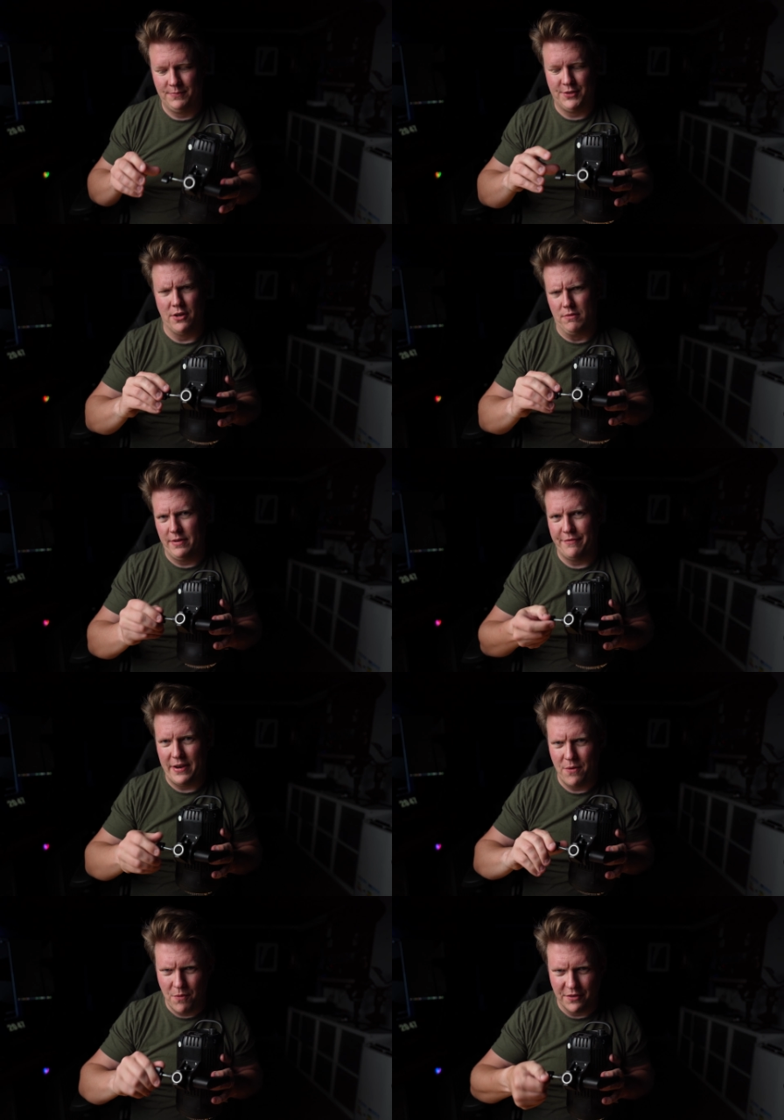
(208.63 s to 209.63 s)
So if
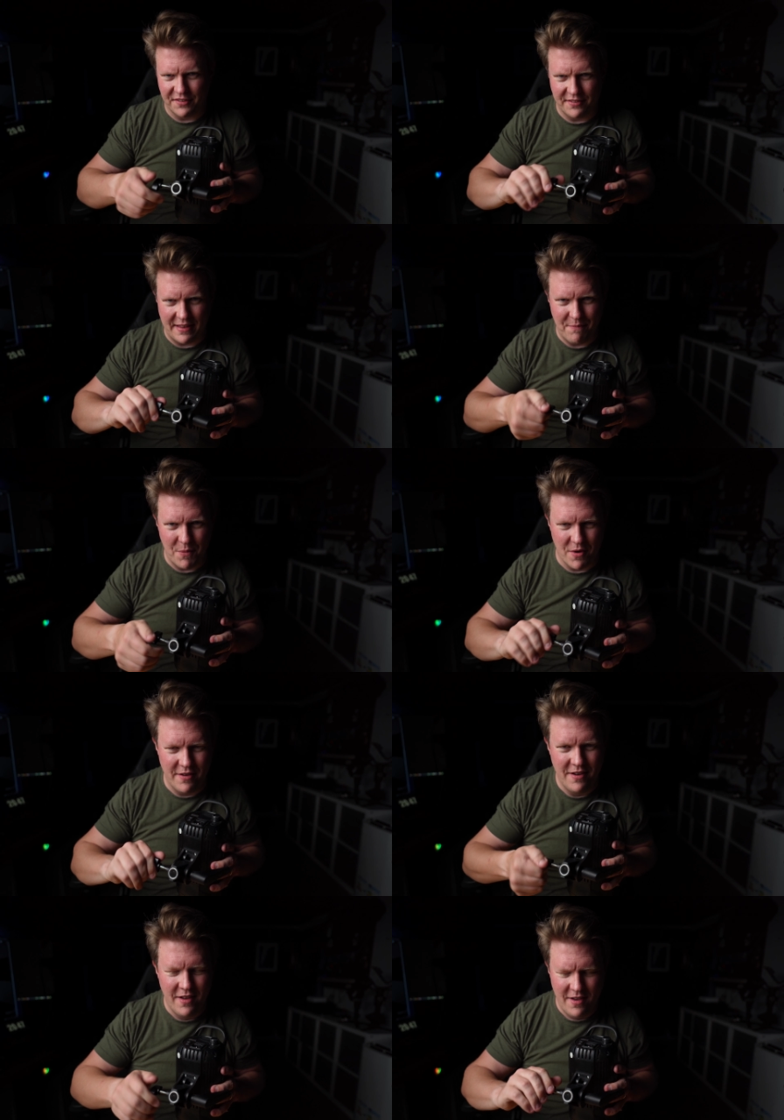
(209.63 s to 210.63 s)
anyone wants to send me
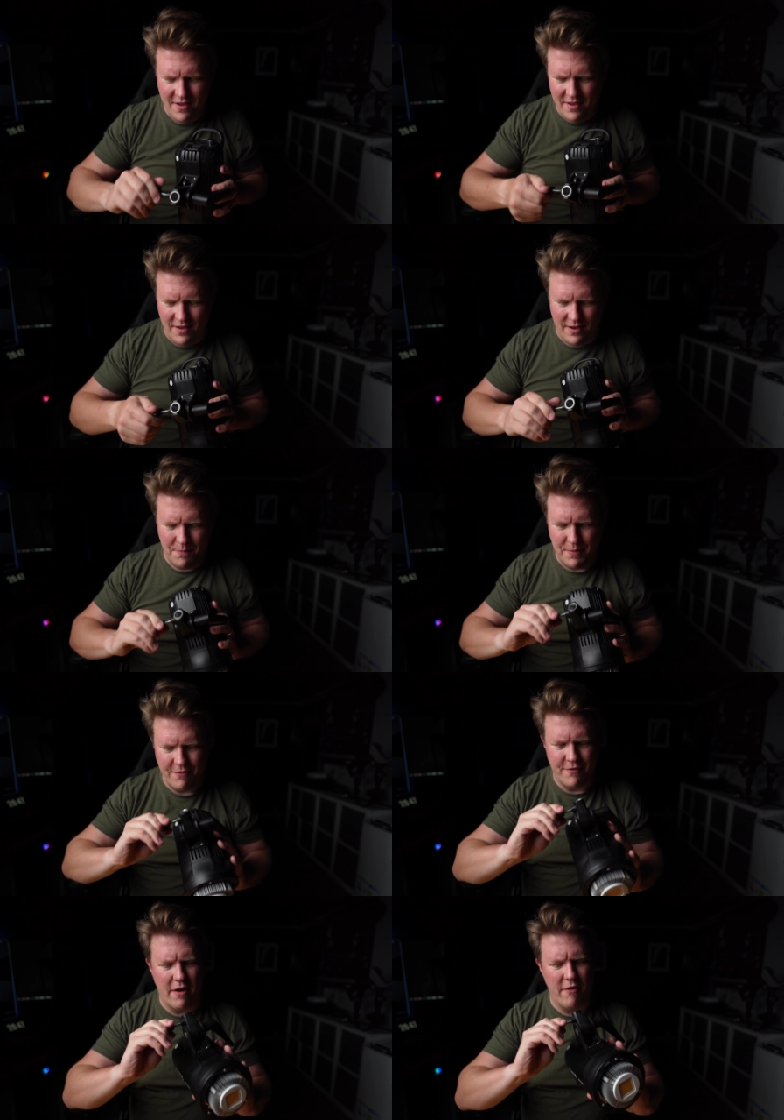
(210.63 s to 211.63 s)
one, I'd be
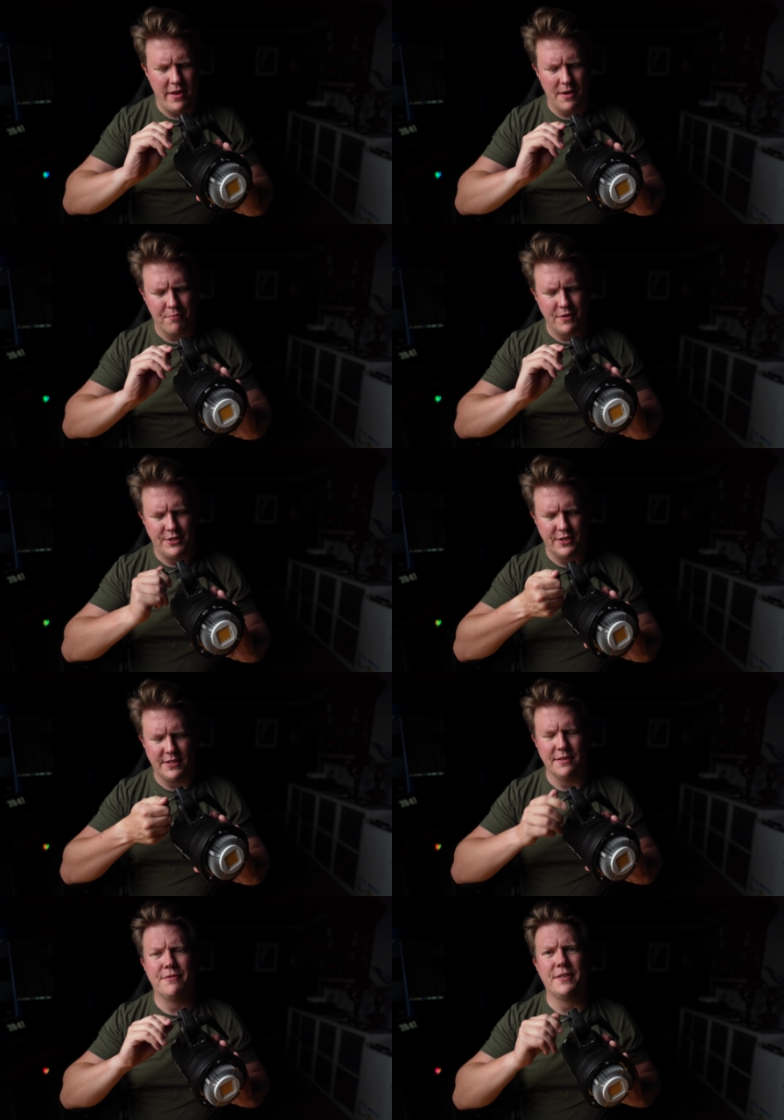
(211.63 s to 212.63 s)
very
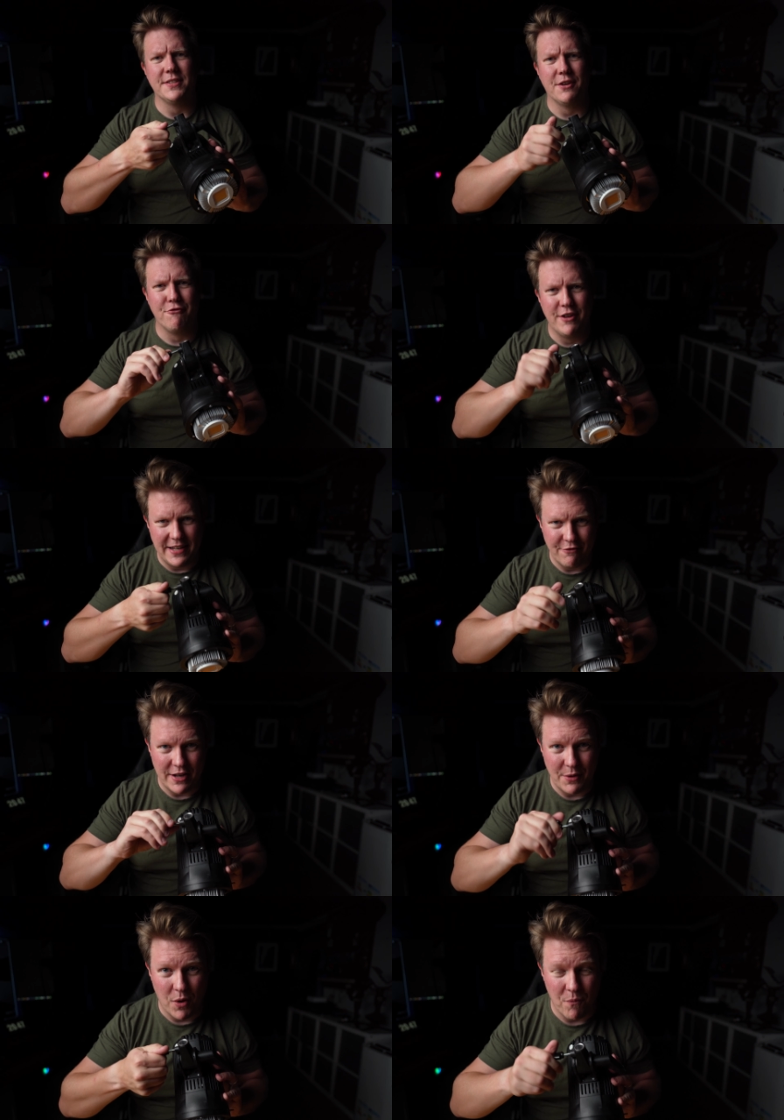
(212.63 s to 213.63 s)
appreciative because I really,
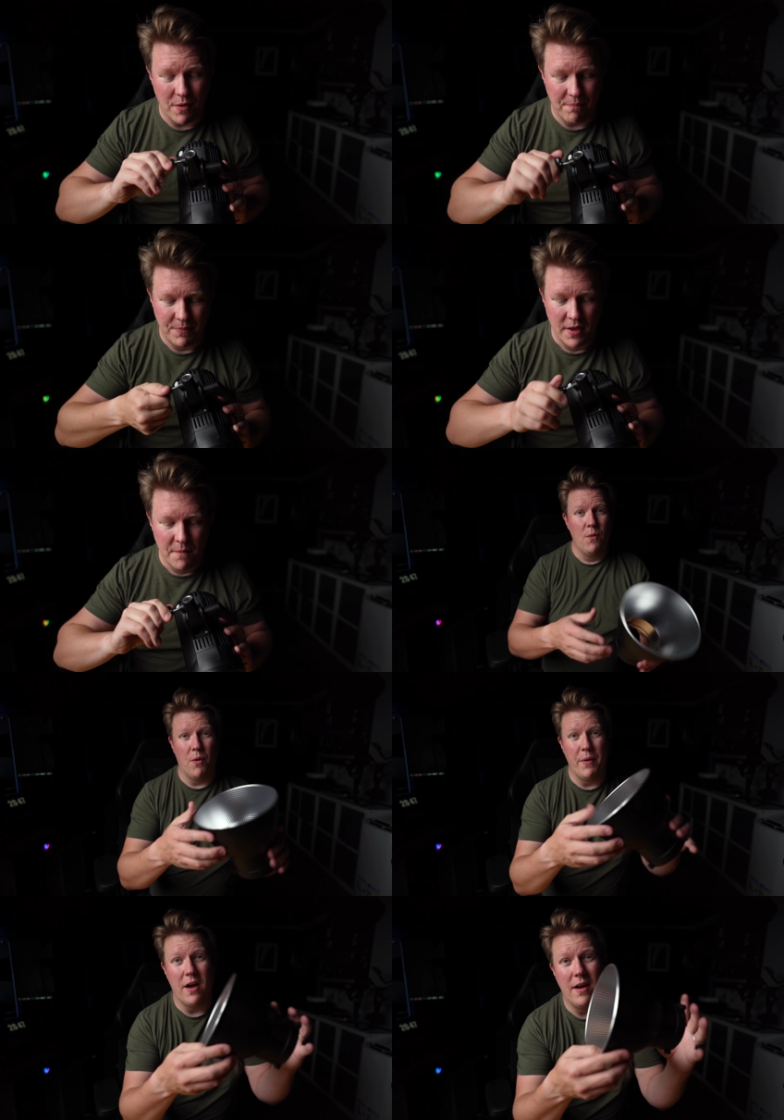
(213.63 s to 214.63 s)
really want one.
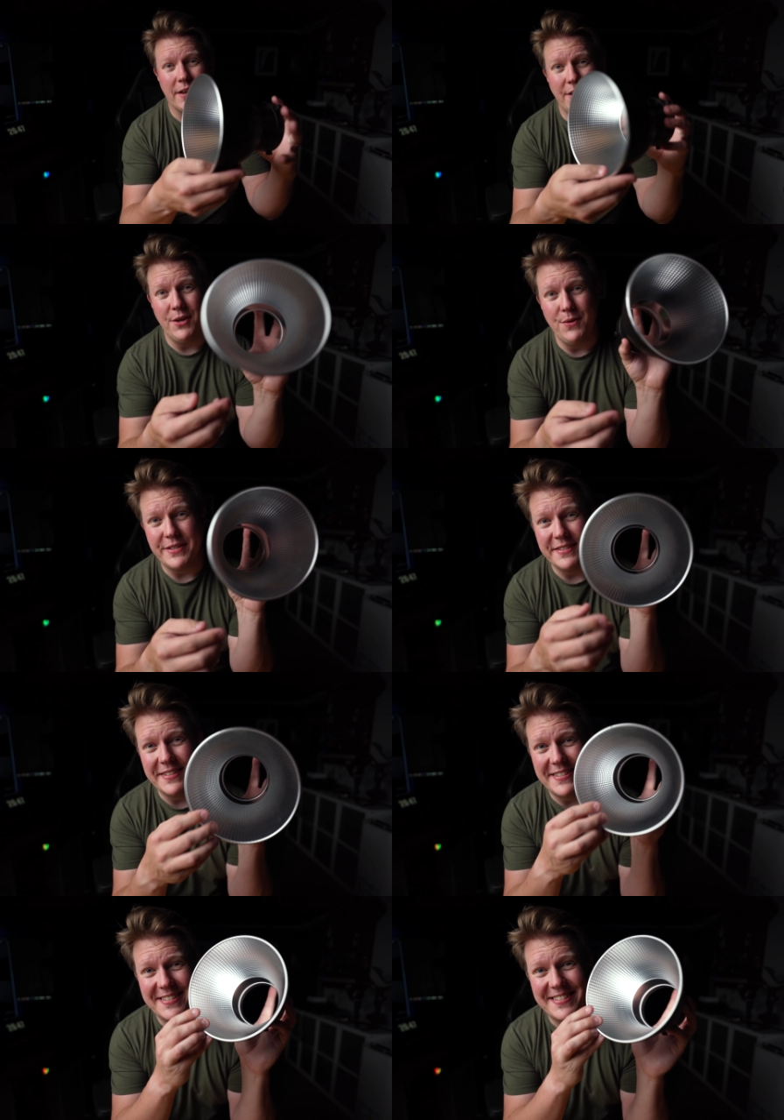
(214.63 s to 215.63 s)
What we are going to use is
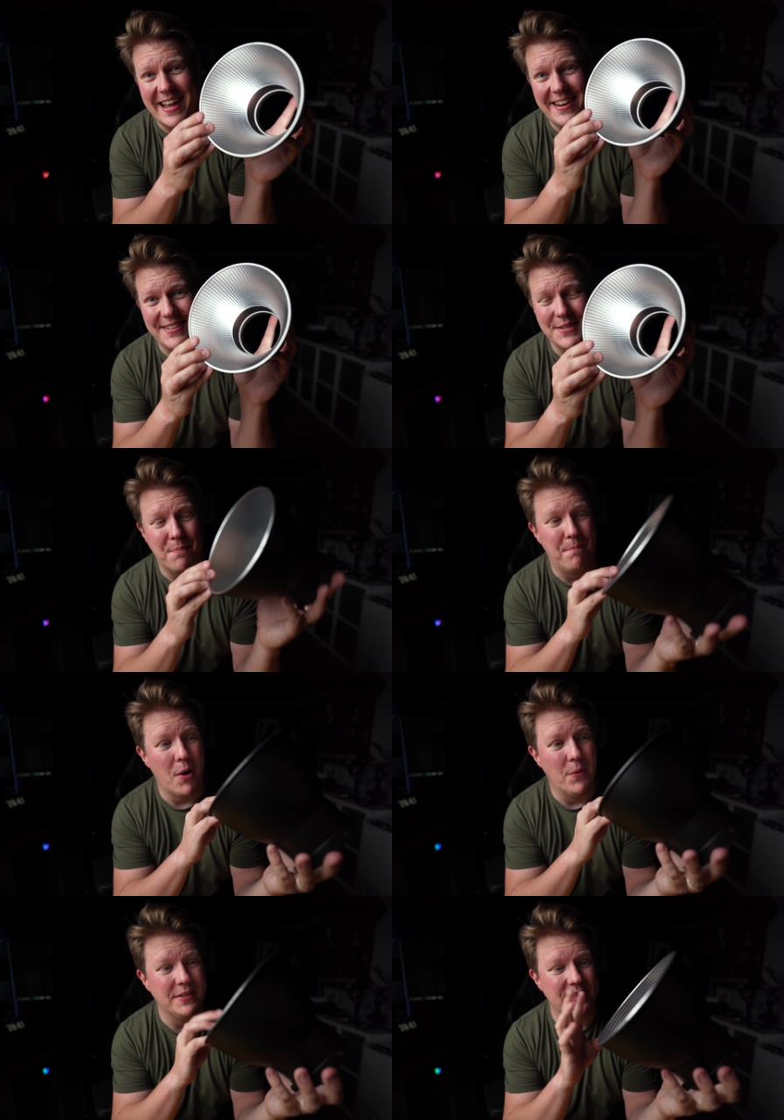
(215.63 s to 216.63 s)
this standard
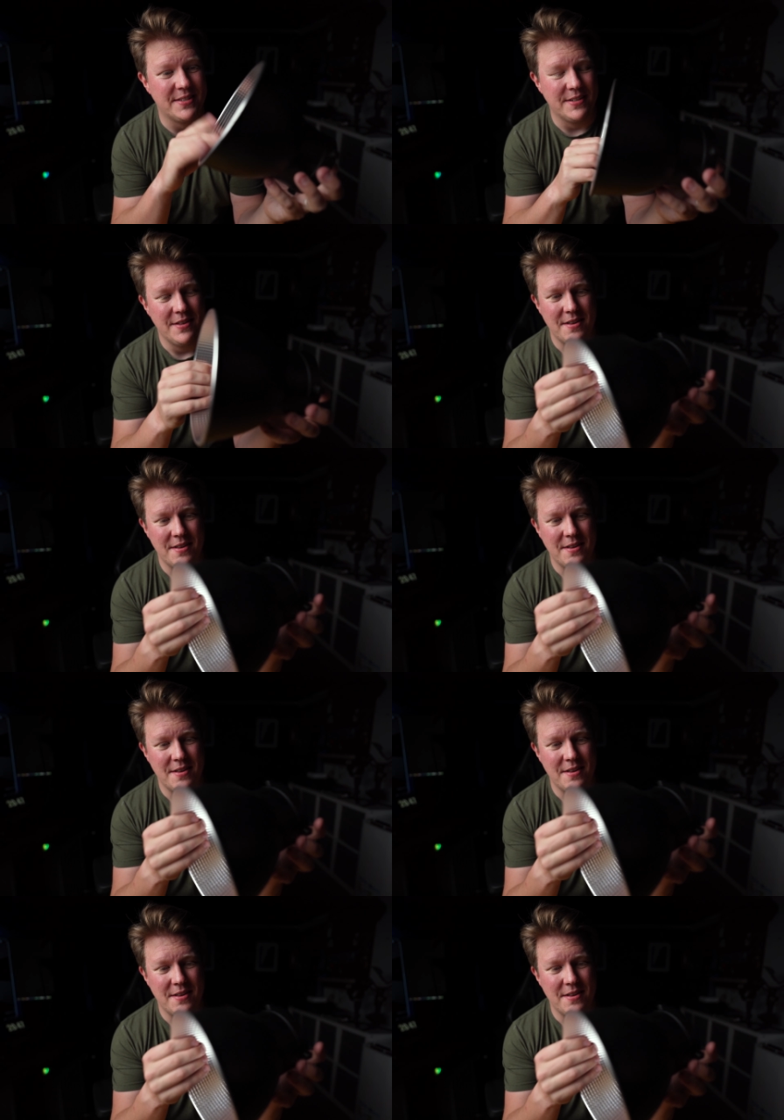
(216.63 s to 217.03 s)
Bowens.